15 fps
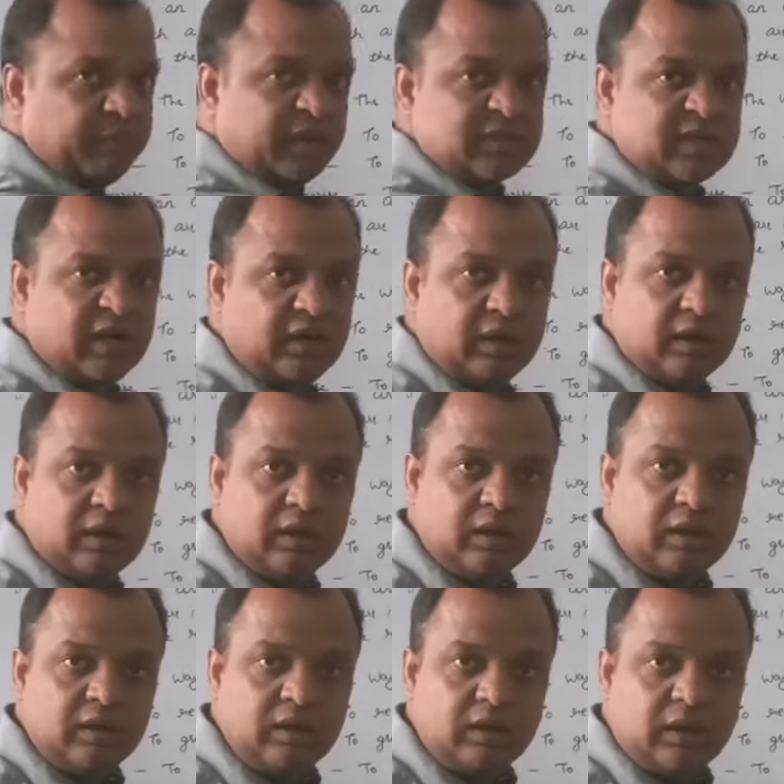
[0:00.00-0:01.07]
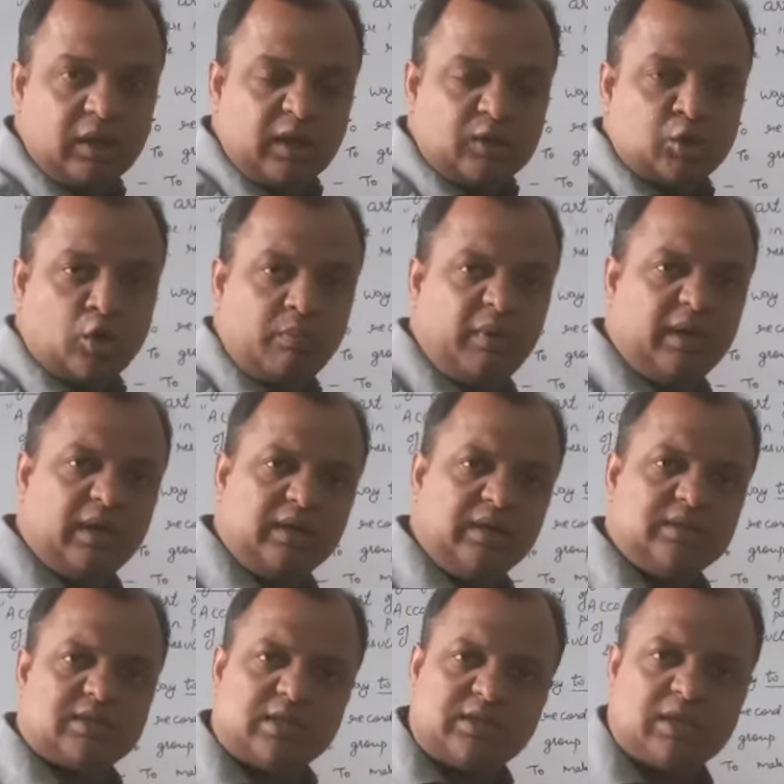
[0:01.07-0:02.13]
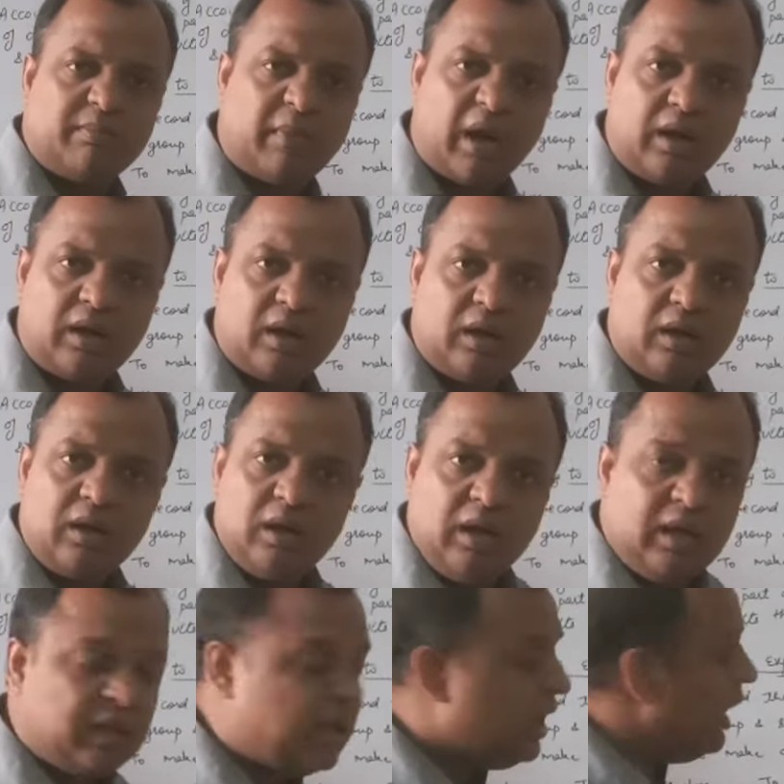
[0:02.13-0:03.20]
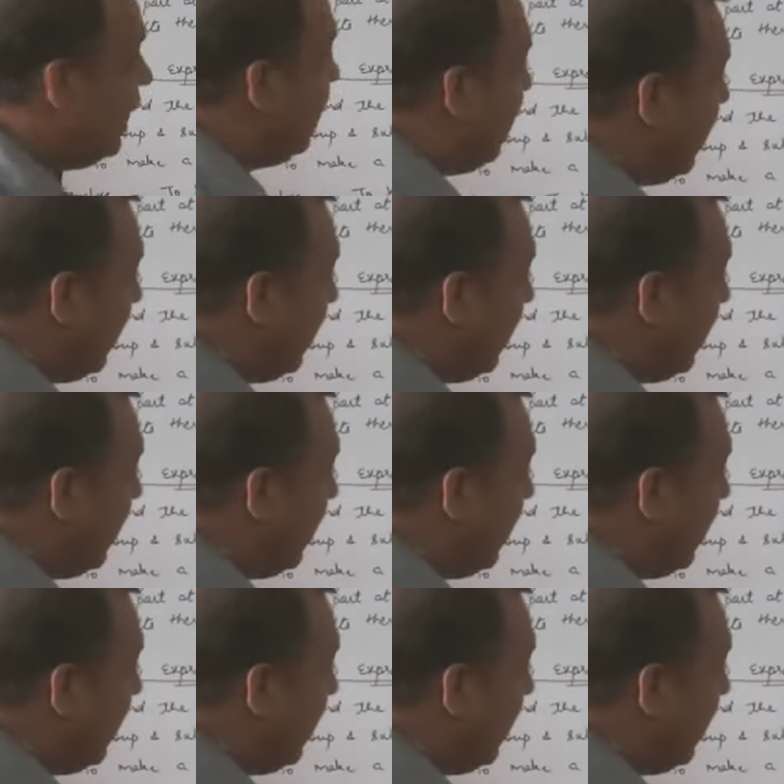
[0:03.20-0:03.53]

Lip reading: present, it should be done in such a manner that